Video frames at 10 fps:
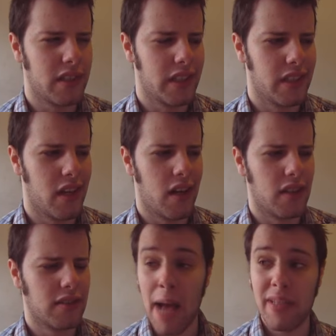Obviously
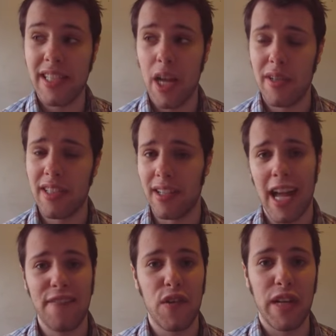not. Perhaps it's our
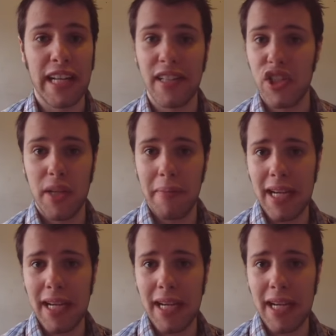delightful English